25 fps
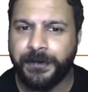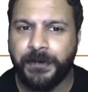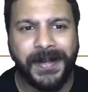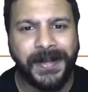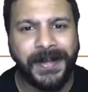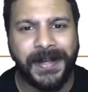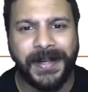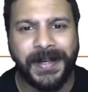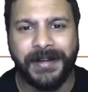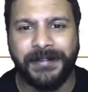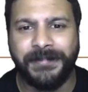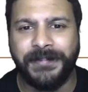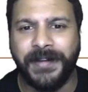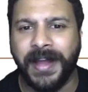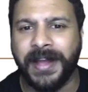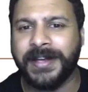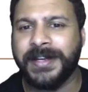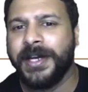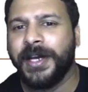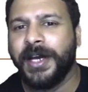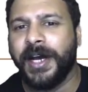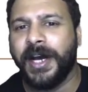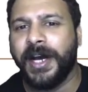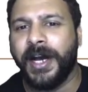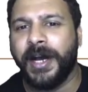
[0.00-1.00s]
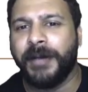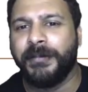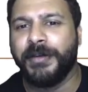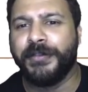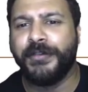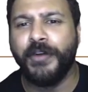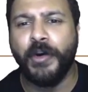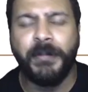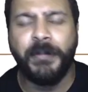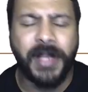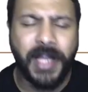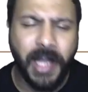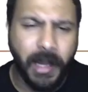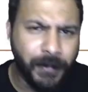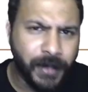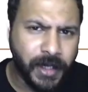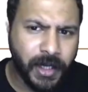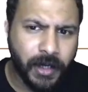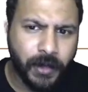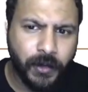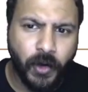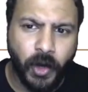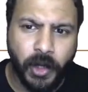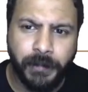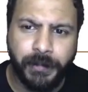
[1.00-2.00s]
In fact, uh, before
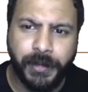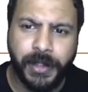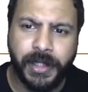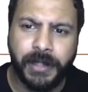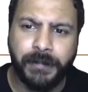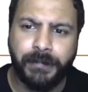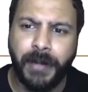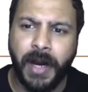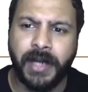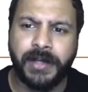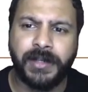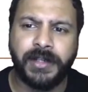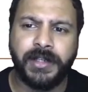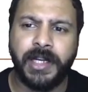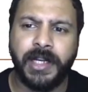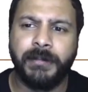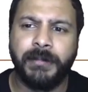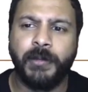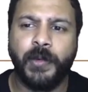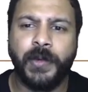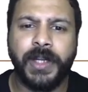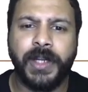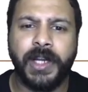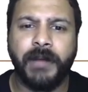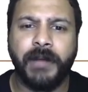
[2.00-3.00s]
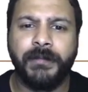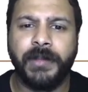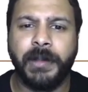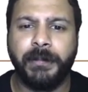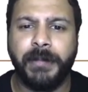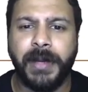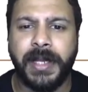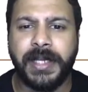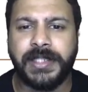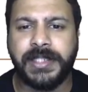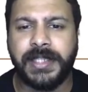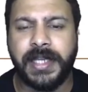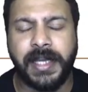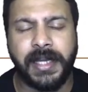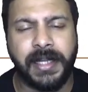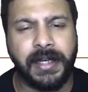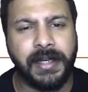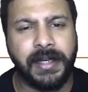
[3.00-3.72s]
becoming a corporate partner and moving up the pay scale,